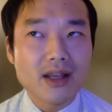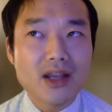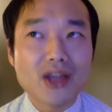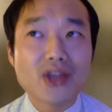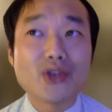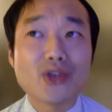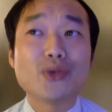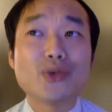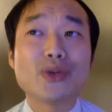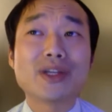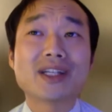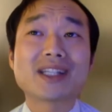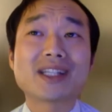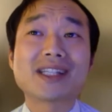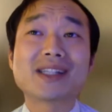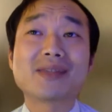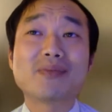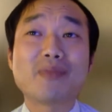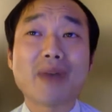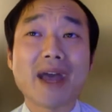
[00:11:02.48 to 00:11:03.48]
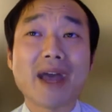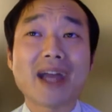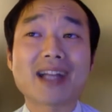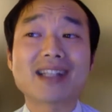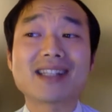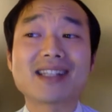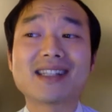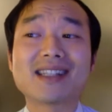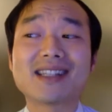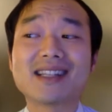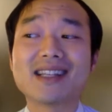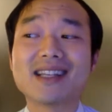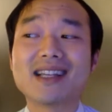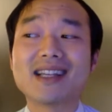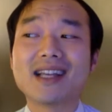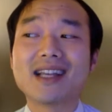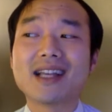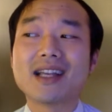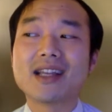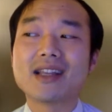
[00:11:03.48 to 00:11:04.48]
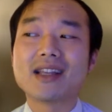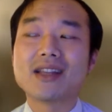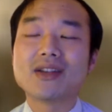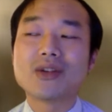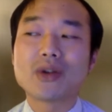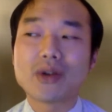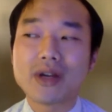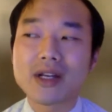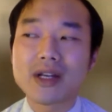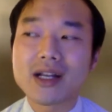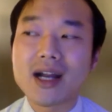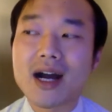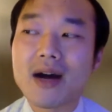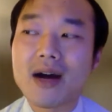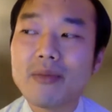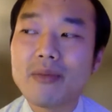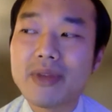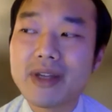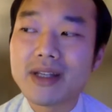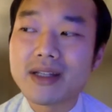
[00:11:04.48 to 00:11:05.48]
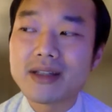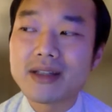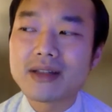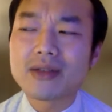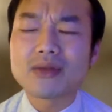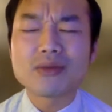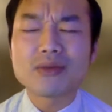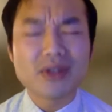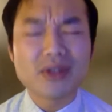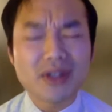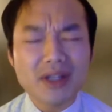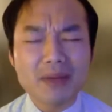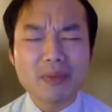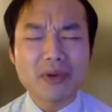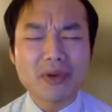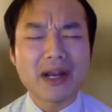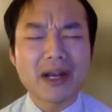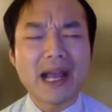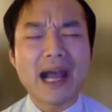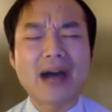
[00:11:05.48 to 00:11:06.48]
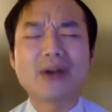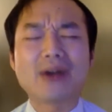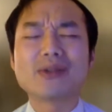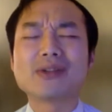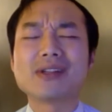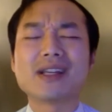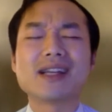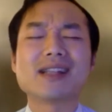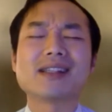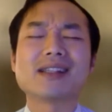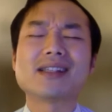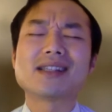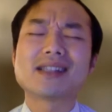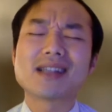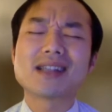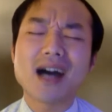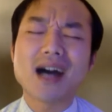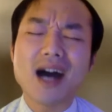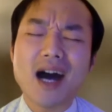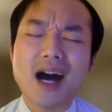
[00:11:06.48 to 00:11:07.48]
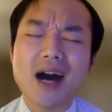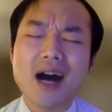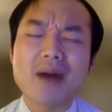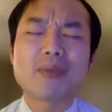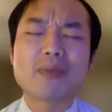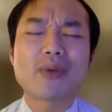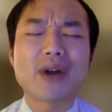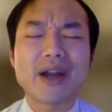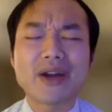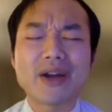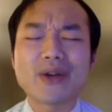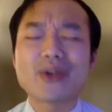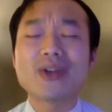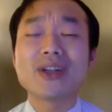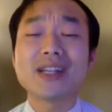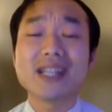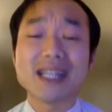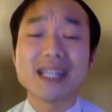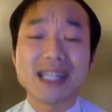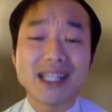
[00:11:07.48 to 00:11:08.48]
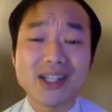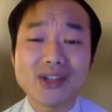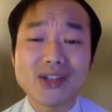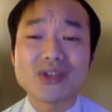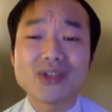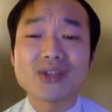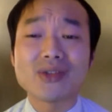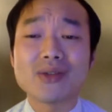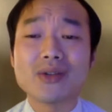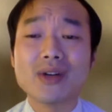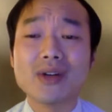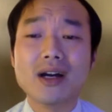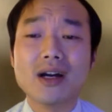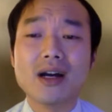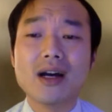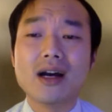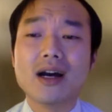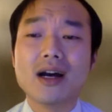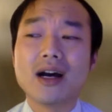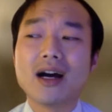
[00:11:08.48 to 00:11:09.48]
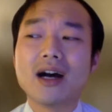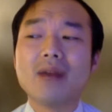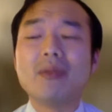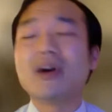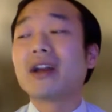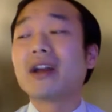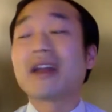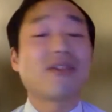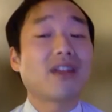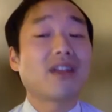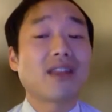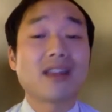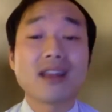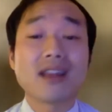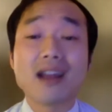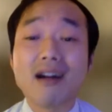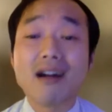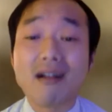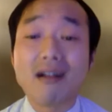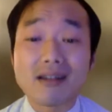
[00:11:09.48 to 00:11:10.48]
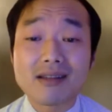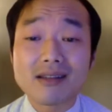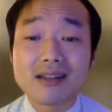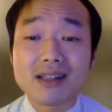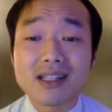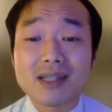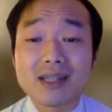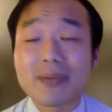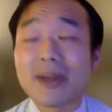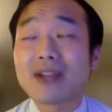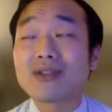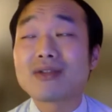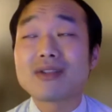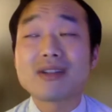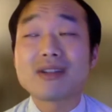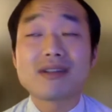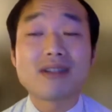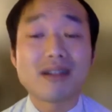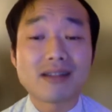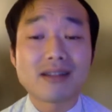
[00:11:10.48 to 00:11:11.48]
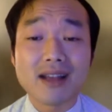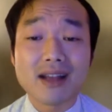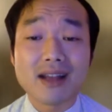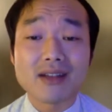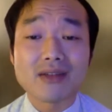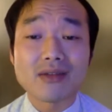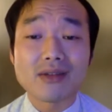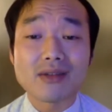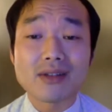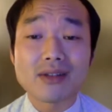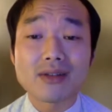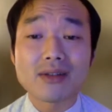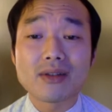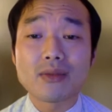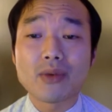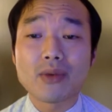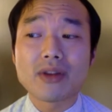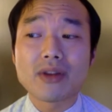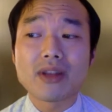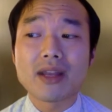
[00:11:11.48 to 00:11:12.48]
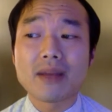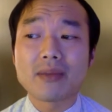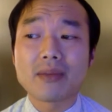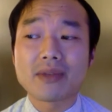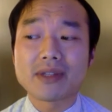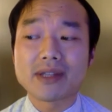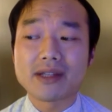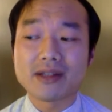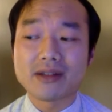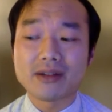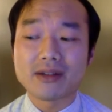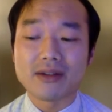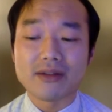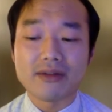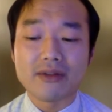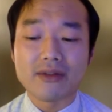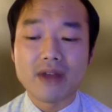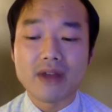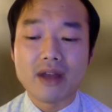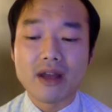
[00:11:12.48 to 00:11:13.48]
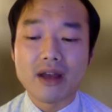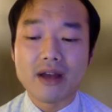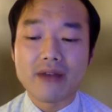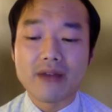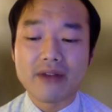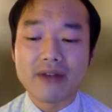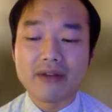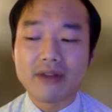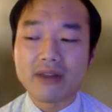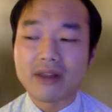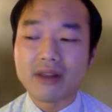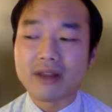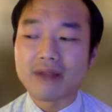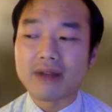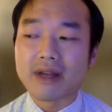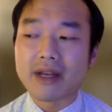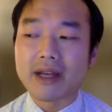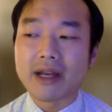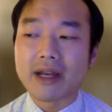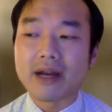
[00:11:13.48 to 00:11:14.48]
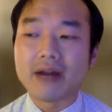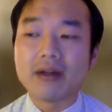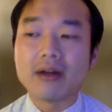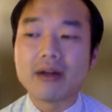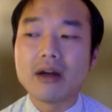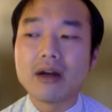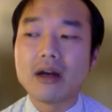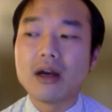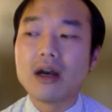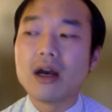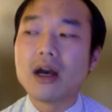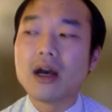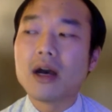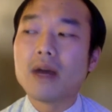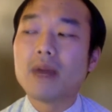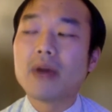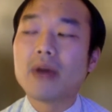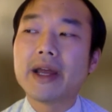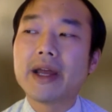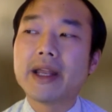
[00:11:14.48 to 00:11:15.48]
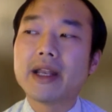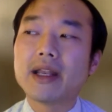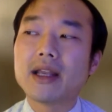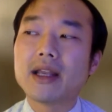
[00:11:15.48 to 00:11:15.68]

you would expect your incumbent to really put housing as a top priority issue among everything else, especially in Los Angeles. We're the epicenter of everything right now. But